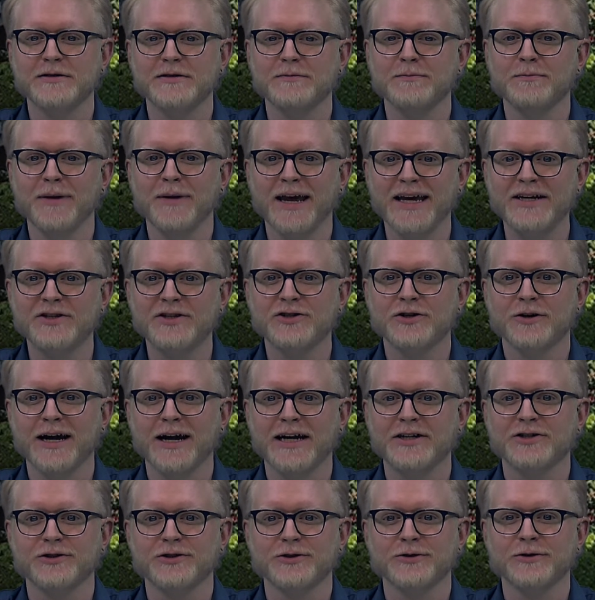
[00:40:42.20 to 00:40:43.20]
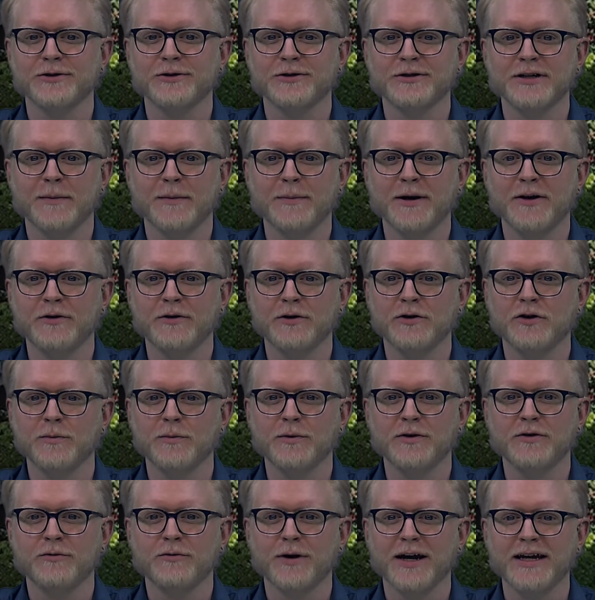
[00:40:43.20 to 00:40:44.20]
major issues about the
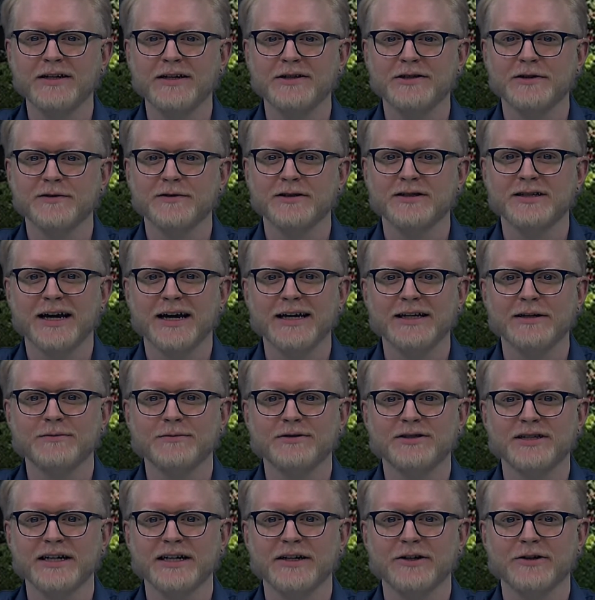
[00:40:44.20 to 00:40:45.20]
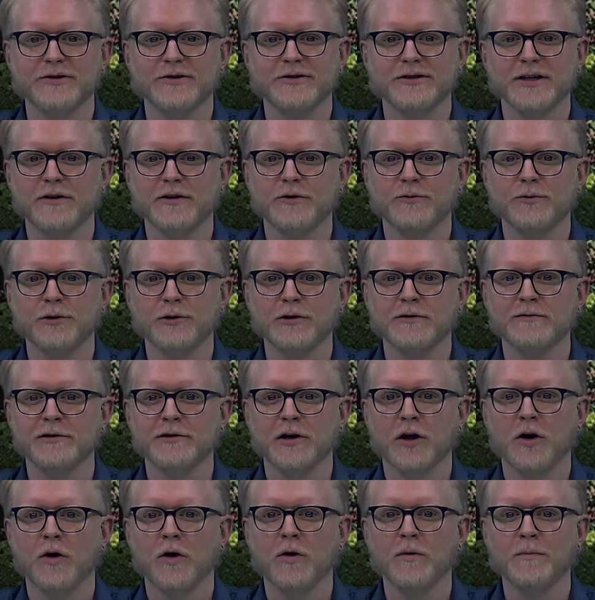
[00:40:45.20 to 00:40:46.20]
human rights of asylum seekers and the rule of
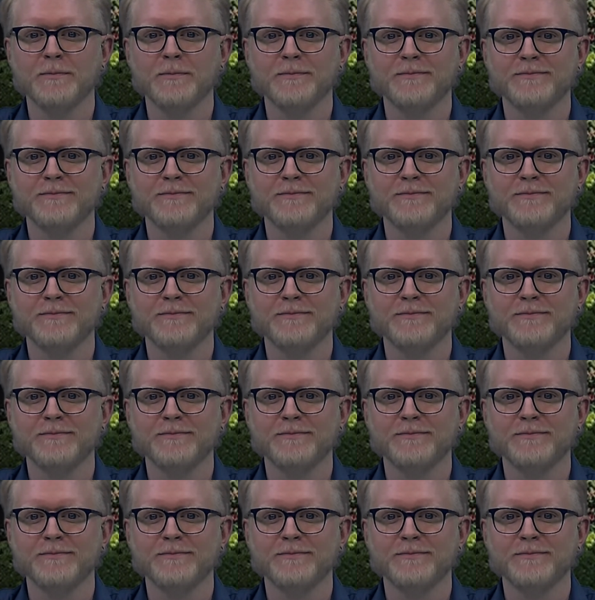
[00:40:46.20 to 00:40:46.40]
law.